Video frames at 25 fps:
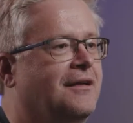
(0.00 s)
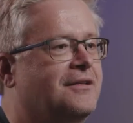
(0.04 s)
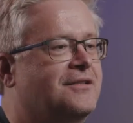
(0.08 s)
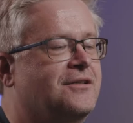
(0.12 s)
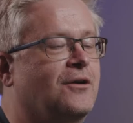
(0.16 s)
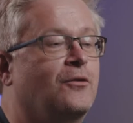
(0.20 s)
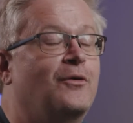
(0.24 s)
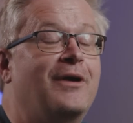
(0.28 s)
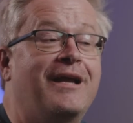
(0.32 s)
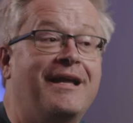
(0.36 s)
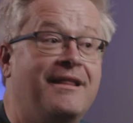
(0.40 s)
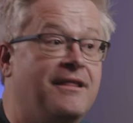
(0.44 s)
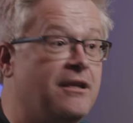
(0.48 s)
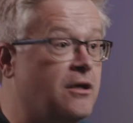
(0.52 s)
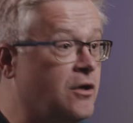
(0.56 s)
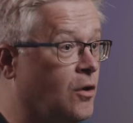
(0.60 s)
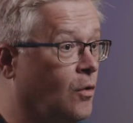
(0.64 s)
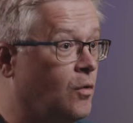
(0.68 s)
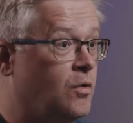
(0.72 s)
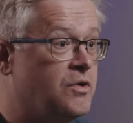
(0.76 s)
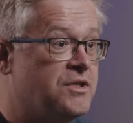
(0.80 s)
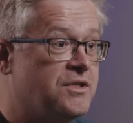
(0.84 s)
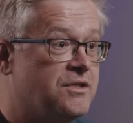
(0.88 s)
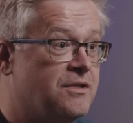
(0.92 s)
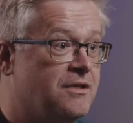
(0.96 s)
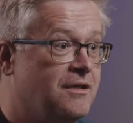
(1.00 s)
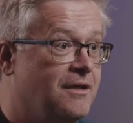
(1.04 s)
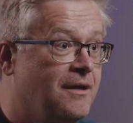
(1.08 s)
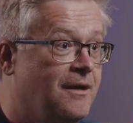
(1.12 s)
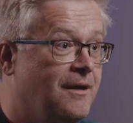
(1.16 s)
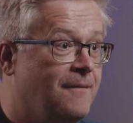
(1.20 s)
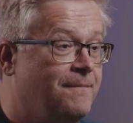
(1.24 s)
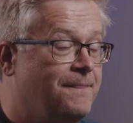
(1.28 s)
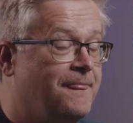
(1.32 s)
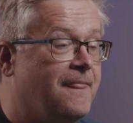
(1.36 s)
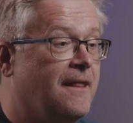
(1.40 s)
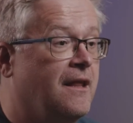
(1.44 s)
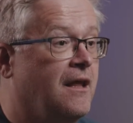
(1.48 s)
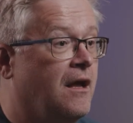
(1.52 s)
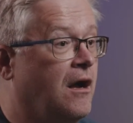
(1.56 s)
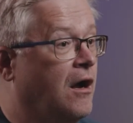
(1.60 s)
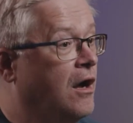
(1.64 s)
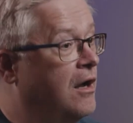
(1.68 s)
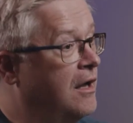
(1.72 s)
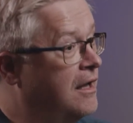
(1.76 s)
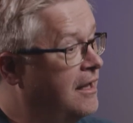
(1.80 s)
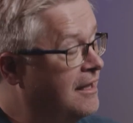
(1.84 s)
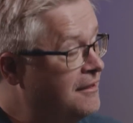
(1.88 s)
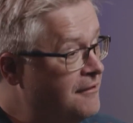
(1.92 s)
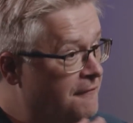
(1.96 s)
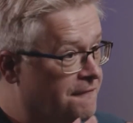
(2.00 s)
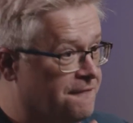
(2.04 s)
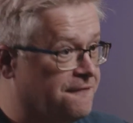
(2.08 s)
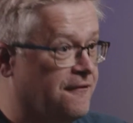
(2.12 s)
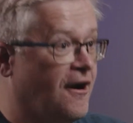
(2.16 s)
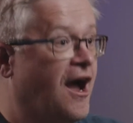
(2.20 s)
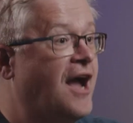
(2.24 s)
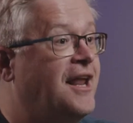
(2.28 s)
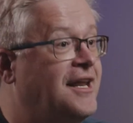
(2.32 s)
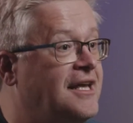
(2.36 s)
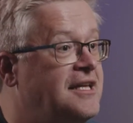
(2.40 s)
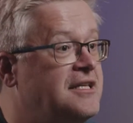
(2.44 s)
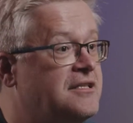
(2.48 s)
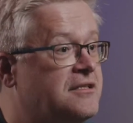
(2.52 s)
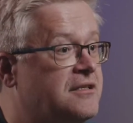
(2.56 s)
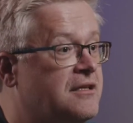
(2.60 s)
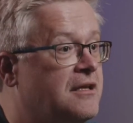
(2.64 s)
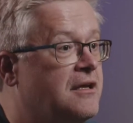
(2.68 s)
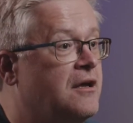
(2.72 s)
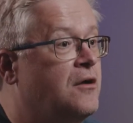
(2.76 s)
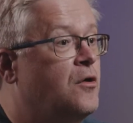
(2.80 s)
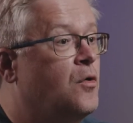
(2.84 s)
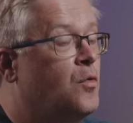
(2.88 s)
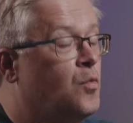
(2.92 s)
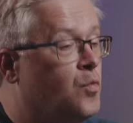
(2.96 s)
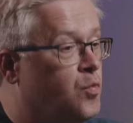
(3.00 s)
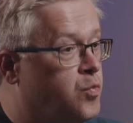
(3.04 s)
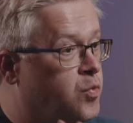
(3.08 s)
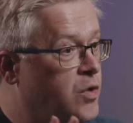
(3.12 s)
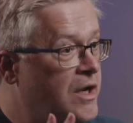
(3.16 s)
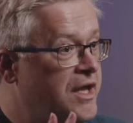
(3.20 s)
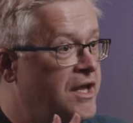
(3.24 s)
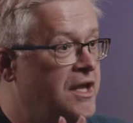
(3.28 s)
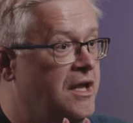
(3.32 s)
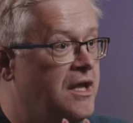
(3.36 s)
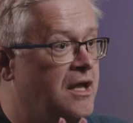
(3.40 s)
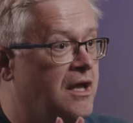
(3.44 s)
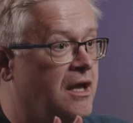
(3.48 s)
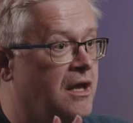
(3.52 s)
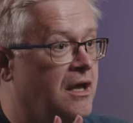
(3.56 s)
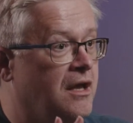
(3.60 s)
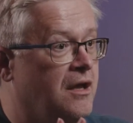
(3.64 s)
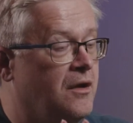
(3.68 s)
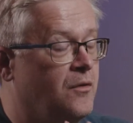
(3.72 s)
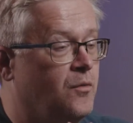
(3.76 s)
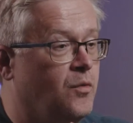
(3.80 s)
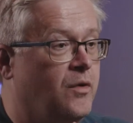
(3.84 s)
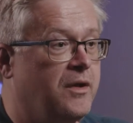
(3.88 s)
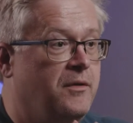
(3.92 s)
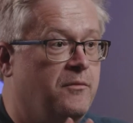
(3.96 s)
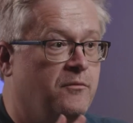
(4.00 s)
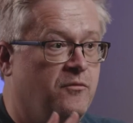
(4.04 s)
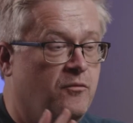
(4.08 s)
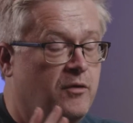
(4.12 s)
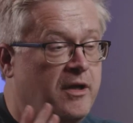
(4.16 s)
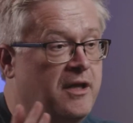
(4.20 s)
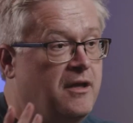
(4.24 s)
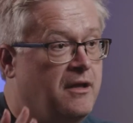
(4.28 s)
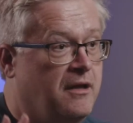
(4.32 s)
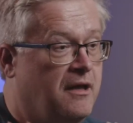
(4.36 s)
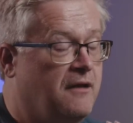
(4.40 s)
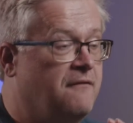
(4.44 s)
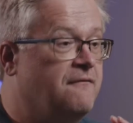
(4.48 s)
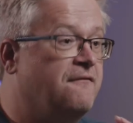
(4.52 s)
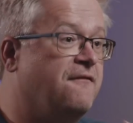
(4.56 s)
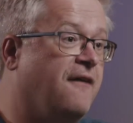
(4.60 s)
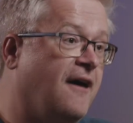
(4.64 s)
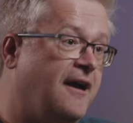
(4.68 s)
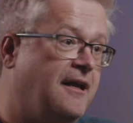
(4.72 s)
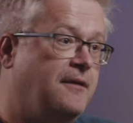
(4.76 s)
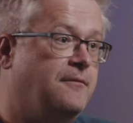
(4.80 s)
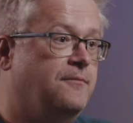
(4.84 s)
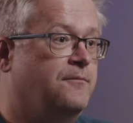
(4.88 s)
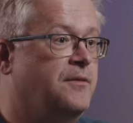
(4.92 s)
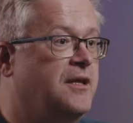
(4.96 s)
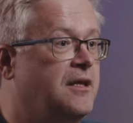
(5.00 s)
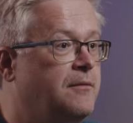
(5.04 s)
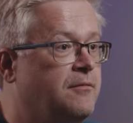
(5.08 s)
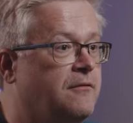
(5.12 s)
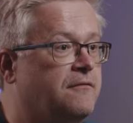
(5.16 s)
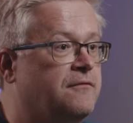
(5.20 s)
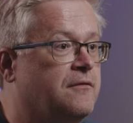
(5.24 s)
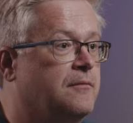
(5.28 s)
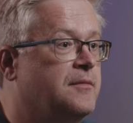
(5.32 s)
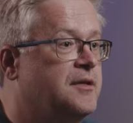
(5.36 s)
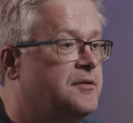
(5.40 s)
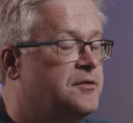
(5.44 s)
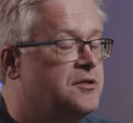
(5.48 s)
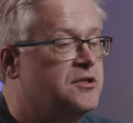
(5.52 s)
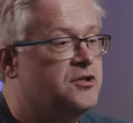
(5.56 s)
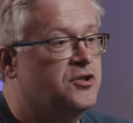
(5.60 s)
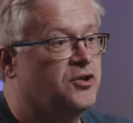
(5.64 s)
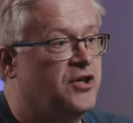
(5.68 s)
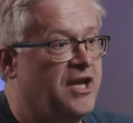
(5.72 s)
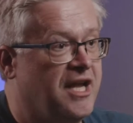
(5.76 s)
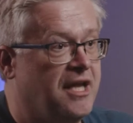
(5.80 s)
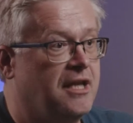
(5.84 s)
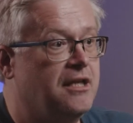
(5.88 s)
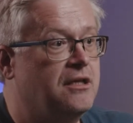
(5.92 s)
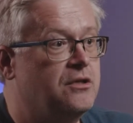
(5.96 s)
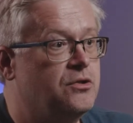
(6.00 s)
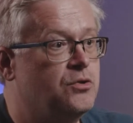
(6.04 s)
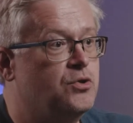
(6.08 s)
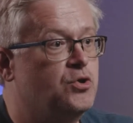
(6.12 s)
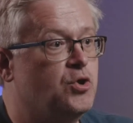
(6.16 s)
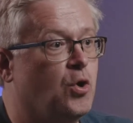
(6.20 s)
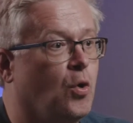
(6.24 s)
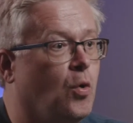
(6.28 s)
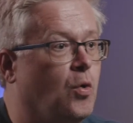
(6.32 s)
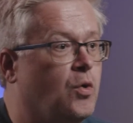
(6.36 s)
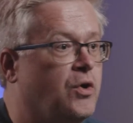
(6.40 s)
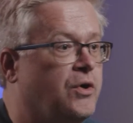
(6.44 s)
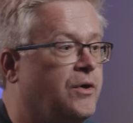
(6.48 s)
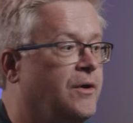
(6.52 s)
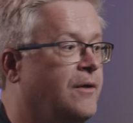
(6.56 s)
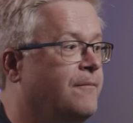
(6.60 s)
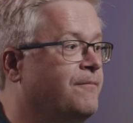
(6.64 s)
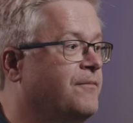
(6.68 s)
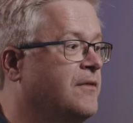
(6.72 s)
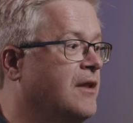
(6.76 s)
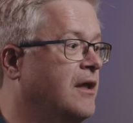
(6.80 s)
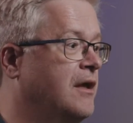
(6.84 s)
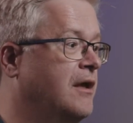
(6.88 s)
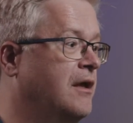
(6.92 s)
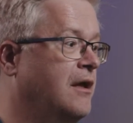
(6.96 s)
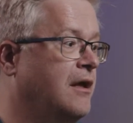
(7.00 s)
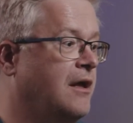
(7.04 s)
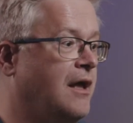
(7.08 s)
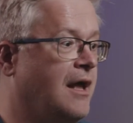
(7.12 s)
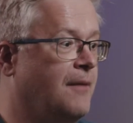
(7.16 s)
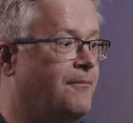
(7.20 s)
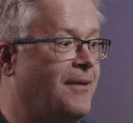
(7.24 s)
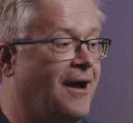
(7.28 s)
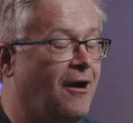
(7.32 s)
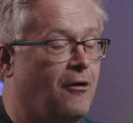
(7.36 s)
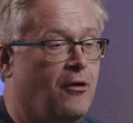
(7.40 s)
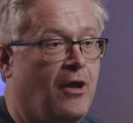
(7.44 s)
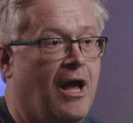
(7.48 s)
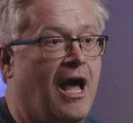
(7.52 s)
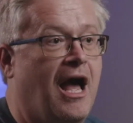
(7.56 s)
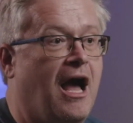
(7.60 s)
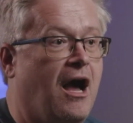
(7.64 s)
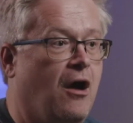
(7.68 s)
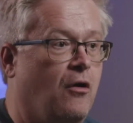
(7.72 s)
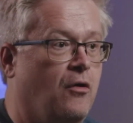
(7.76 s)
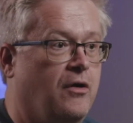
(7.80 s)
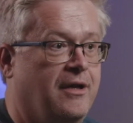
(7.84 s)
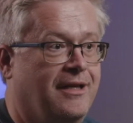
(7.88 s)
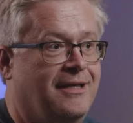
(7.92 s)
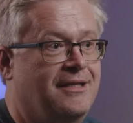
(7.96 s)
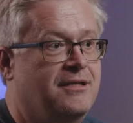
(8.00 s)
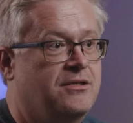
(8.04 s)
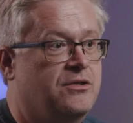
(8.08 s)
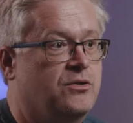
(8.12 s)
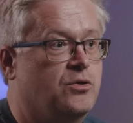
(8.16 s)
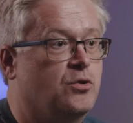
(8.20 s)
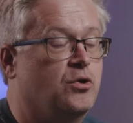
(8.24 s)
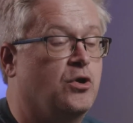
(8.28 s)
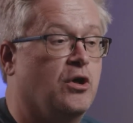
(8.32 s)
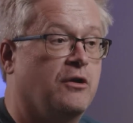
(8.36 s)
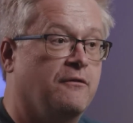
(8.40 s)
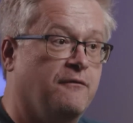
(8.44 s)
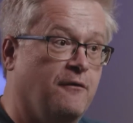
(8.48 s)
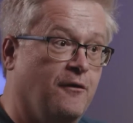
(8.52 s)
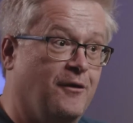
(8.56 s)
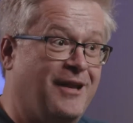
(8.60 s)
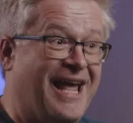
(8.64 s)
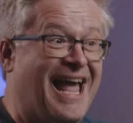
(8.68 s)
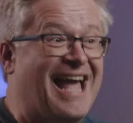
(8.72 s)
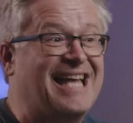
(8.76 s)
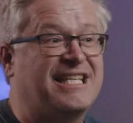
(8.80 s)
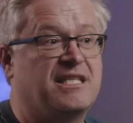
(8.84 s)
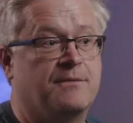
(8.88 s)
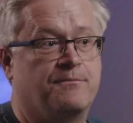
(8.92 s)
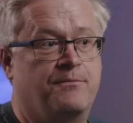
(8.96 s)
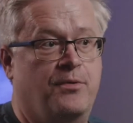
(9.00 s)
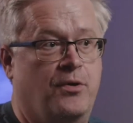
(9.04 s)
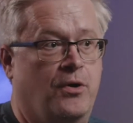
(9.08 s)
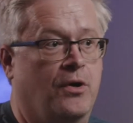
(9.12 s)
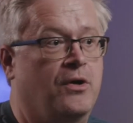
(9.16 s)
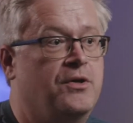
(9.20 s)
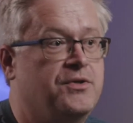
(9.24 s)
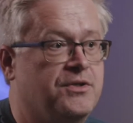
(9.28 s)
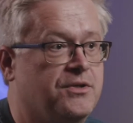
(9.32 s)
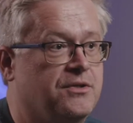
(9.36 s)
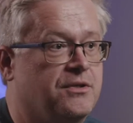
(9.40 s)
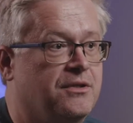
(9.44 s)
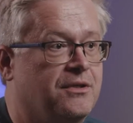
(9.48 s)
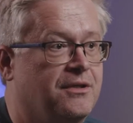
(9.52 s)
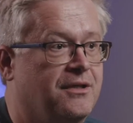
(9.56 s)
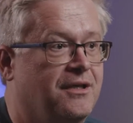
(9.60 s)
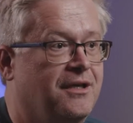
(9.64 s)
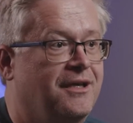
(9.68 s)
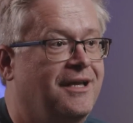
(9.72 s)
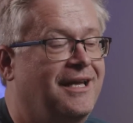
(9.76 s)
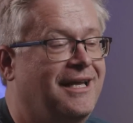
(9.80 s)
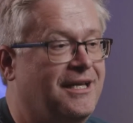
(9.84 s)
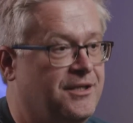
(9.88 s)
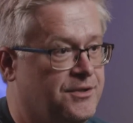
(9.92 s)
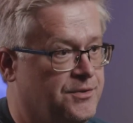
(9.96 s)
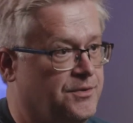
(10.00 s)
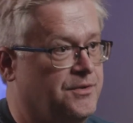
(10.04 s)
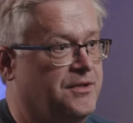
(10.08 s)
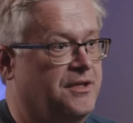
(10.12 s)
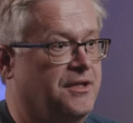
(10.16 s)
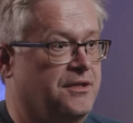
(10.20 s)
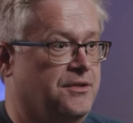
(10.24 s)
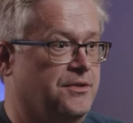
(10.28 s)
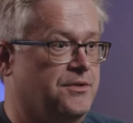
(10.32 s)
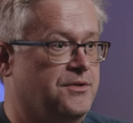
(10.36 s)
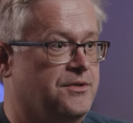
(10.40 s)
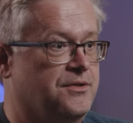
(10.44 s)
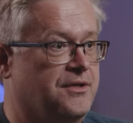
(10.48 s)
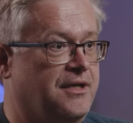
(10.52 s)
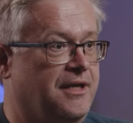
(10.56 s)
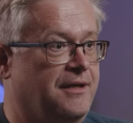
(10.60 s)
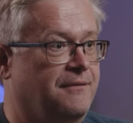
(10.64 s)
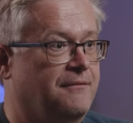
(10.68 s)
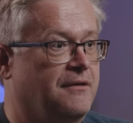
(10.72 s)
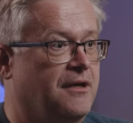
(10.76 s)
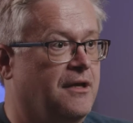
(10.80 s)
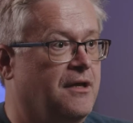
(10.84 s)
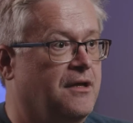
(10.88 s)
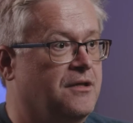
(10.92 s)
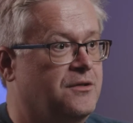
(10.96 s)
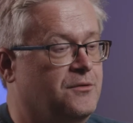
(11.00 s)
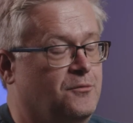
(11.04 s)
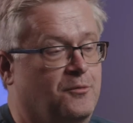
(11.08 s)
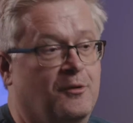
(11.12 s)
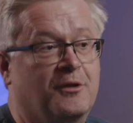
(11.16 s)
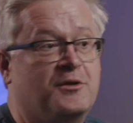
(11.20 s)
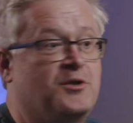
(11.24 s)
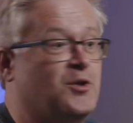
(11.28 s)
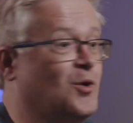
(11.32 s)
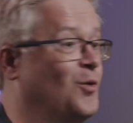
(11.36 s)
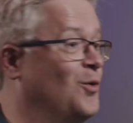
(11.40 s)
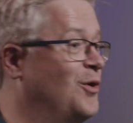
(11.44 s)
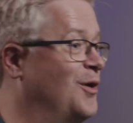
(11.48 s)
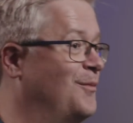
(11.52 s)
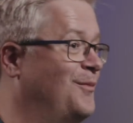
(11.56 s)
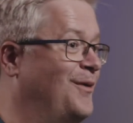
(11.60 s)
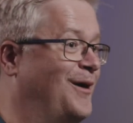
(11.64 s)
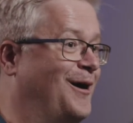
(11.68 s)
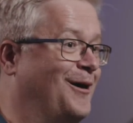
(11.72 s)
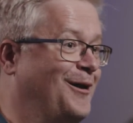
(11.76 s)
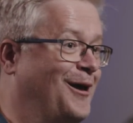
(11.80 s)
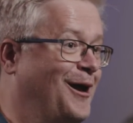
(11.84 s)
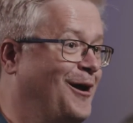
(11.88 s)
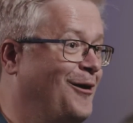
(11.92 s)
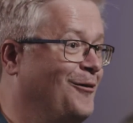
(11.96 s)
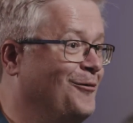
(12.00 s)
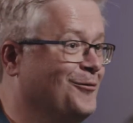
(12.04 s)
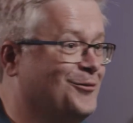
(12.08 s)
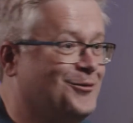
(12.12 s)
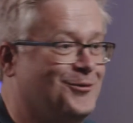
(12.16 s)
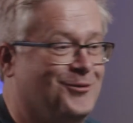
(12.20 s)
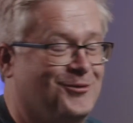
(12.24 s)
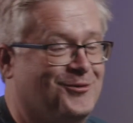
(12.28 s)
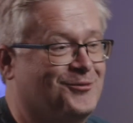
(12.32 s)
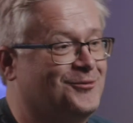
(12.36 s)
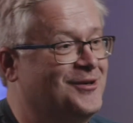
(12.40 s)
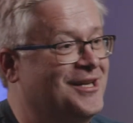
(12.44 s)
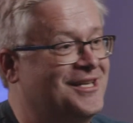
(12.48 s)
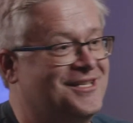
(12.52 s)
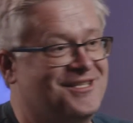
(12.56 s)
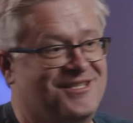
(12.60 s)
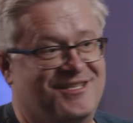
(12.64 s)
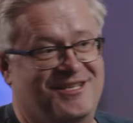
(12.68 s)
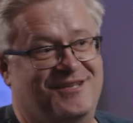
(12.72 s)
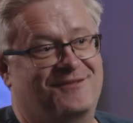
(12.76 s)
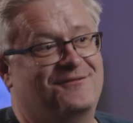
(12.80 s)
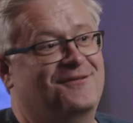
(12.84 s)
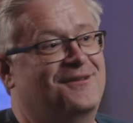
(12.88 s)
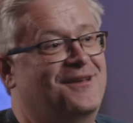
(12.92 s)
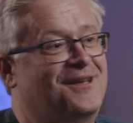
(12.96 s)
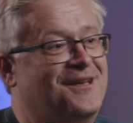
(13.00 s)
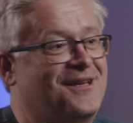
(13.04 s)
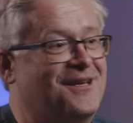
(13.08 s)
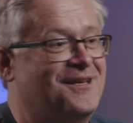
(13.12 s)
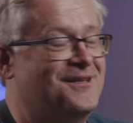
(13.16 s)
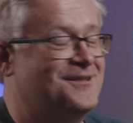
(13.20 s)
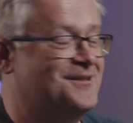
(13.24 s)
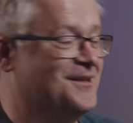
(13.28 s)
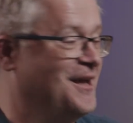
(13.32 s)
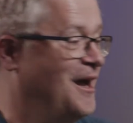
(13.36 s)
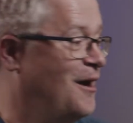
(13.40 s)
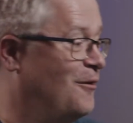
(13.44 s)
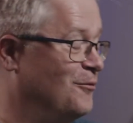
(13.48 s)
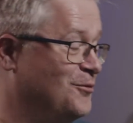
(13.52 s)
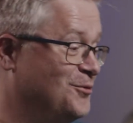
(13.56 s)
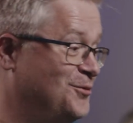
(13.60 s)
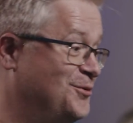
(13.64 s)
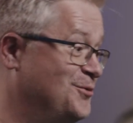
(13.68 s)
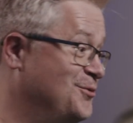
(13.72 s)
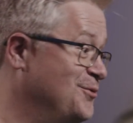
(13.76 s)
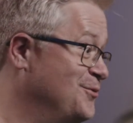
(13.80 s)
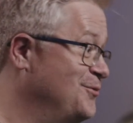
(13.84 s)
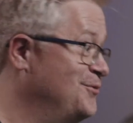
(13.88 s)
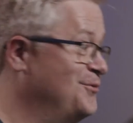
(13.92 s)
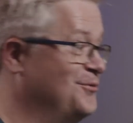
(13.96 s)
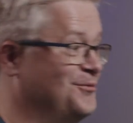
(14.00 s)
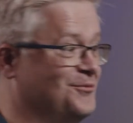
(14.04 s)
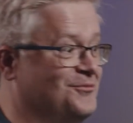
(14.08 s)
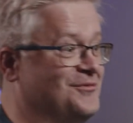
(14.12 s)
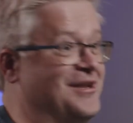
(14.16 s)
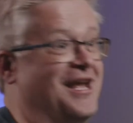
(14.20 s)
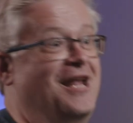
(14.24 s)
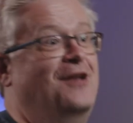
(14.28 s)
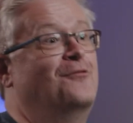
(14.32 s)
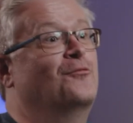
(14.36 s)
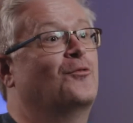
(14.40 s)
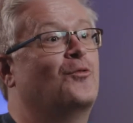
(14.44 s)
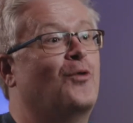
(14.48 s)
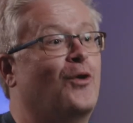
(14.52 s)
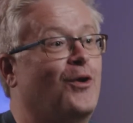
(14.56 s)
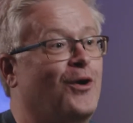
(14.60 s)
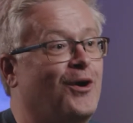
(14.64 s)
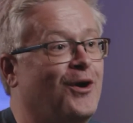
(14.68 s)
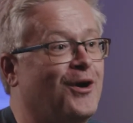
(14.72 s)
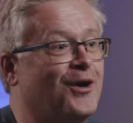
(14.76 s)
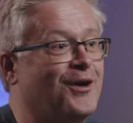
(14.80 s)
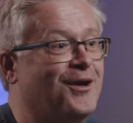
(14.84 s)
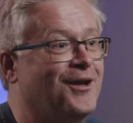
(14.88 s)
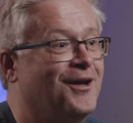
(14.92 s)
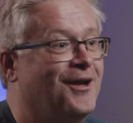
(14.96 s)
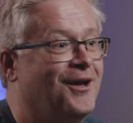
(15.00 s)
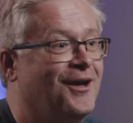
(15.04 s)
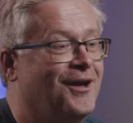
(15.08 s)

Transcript: So in the course, in the Fridays, we, uh, we, we invite people from industry in to talk uh, about how it is to convert as a person into the industry. We'll talk about how you create CVs, how do you network,